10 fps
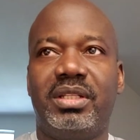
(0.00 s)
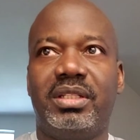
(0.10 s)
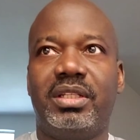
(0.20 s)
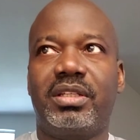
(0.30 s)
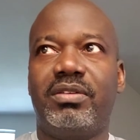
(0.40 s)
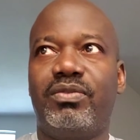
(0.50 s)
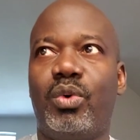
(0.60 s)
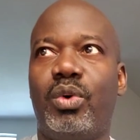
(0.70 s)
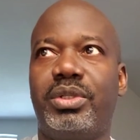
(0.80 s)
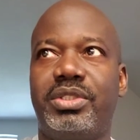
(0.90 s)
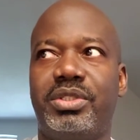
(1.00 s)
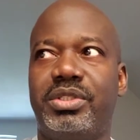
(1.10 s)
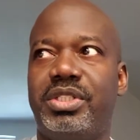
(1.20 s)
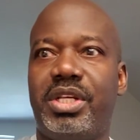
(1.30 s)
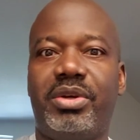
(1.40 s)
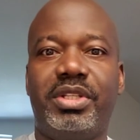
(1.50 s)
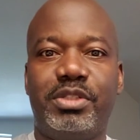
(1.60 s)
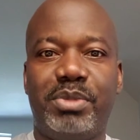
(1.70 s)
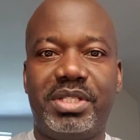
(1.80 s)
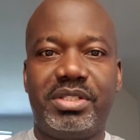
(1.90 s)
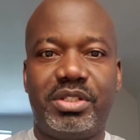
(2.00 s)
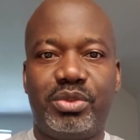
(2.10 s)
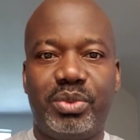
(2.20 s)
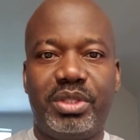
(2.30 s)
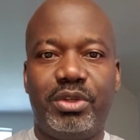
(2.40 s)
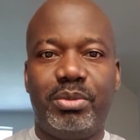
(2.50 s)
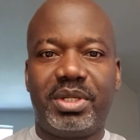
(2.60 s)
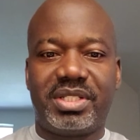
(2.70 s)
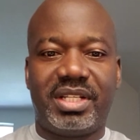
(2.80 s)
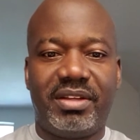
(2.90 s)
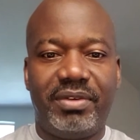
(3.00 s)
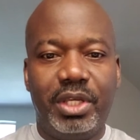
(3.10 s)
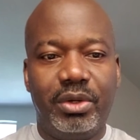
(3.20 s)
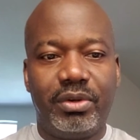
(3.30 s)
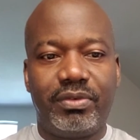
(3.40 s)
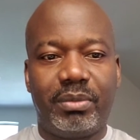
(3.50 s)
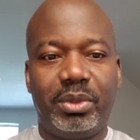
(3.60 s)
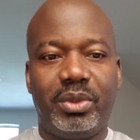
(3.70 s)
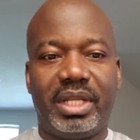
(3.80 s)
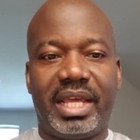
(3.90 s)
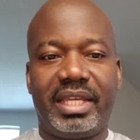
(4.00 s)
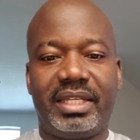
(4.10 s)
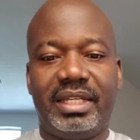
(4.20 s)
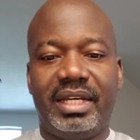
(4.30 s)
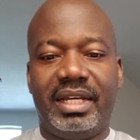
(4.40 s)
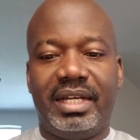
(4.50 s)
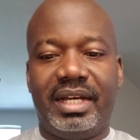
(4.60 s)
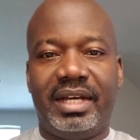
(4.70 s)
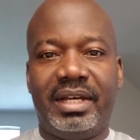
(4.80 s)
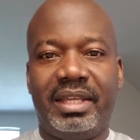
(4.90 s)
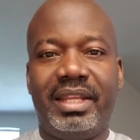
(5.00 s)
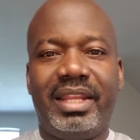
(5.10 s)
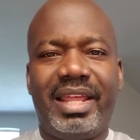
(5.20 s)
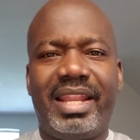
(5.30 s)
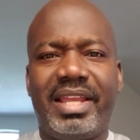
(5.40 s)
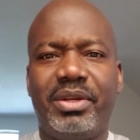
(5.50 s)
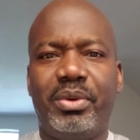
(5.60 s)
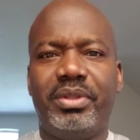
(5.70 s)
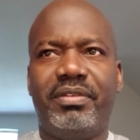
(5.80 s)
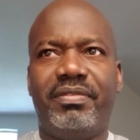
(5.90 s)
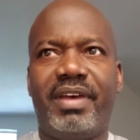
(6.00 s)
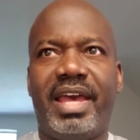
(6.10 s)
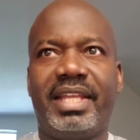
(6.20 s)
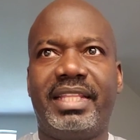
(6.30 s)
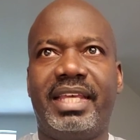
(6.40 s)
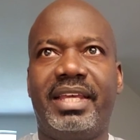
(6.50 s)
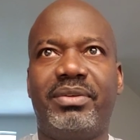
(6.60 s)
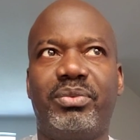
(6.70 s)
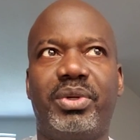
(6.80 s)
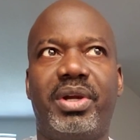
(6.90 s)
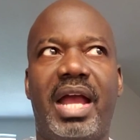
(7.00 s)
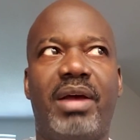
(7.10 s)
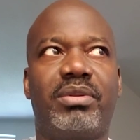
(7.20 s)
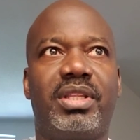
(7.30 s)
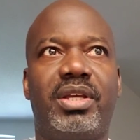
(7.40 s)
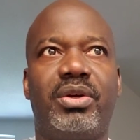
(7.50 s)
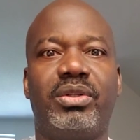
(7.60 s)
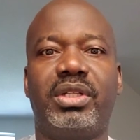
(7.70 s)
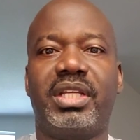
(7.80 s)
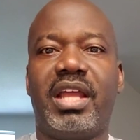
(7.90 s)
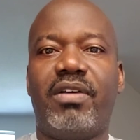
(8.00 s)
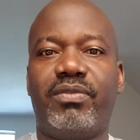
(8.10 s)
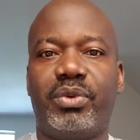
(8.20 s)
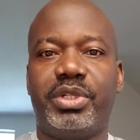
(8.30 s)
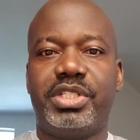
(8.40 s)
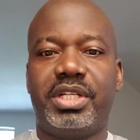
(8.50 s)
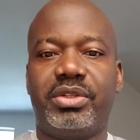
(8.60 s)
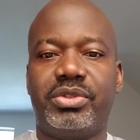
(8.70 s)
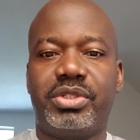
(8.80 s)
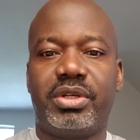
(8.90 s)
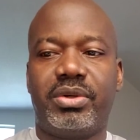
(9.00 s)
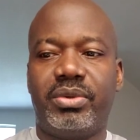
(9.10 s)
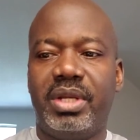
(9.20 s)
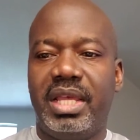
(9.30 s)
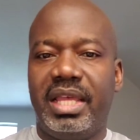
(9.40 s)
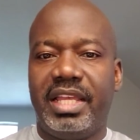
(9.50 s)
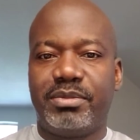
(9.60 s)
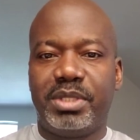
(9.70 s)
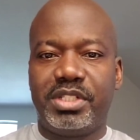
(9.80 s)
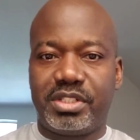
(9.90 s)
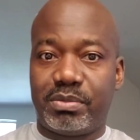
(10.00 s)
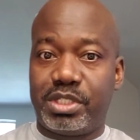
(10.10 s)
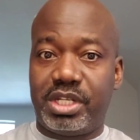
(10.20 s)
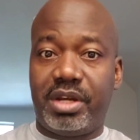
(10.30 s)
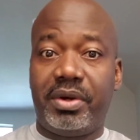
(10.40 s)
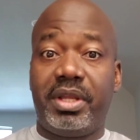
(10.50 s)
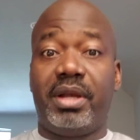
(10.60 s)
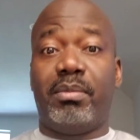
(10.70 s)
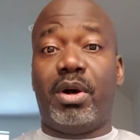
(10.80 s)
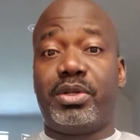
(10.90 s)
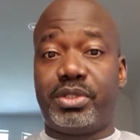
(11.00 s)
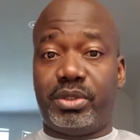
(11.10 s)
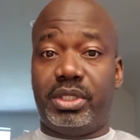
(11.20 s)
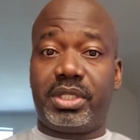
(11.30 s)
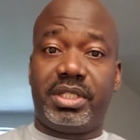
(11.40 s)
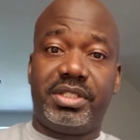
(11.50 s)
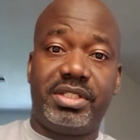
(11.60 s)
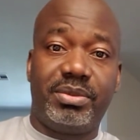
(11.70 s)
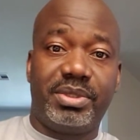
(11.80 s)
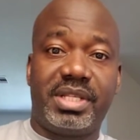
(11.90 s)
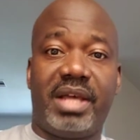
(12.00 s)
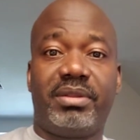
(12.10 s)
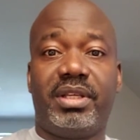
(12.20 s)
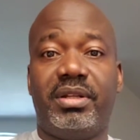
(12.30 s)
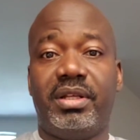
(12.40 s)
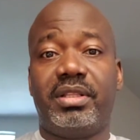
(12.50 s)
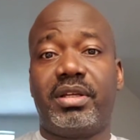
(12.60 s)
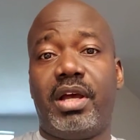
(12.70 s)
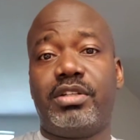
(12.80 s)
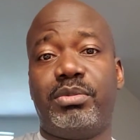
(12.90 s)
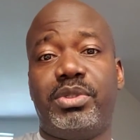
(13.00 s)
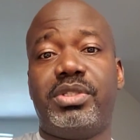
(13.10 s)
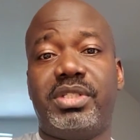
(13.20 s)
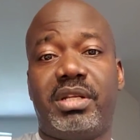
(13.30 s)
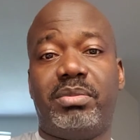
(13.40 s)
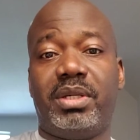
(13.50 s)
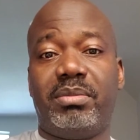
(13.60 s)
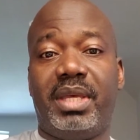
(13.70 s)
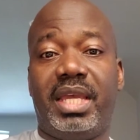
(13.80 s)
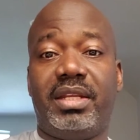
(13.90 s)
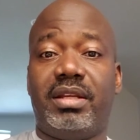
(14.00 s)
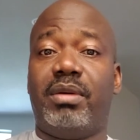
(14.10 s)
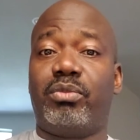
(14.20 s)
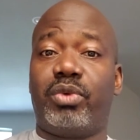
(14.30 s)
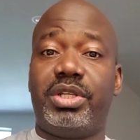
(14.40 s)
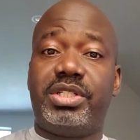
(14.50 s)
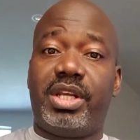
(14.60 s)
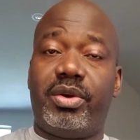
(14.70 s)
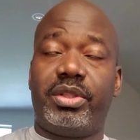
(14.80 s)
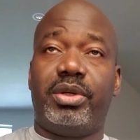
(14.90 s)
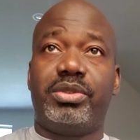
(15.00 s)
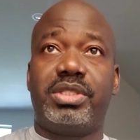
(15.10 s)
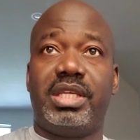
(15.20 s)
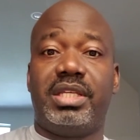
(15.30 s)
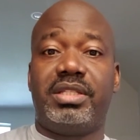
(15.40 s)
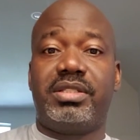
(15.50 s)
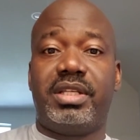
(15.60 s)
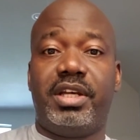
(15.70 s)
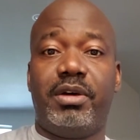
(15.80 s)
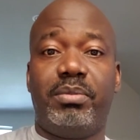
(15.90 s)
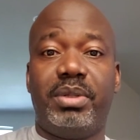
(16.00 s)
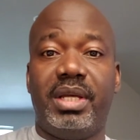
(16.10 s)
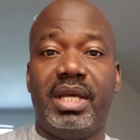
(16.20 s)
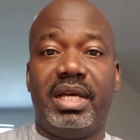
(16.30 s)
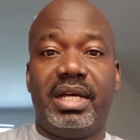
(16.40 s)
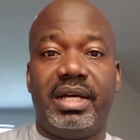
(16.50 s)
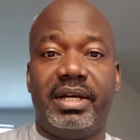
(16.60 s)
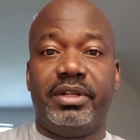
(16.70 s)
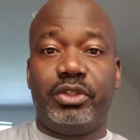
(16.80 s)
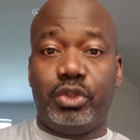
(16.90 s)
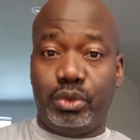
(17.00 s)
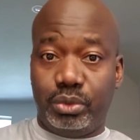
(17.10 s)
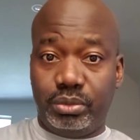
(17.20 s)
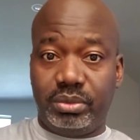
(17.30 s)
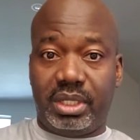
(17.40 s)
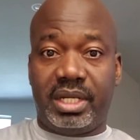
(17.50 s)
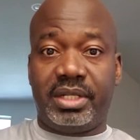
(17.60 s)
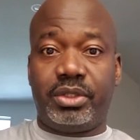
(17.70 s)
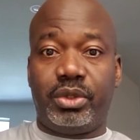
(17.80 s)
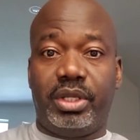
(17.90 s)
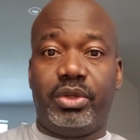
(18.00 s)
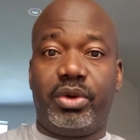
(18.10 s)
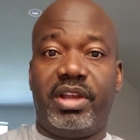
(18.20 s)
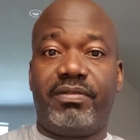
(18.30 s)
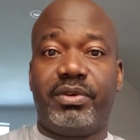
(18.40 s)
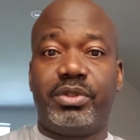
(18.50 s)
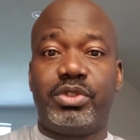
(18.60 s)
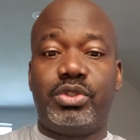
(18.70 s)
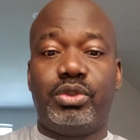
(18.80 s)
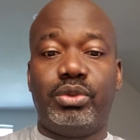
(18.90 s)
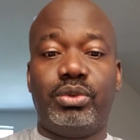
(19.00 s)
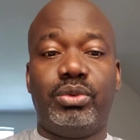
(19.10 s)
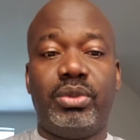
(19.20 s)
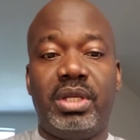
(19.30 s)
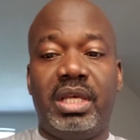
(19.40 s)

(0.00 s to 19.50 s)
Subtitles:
looking forward to sharing these messages with you because I love hearing from you. And I like knowing the fact that we're out there looking out for each other. So, as much as I'm sharing, I'm also looking to see what's out there, the other contributions that are being made, and I'm resharing those things to help you in your efforts to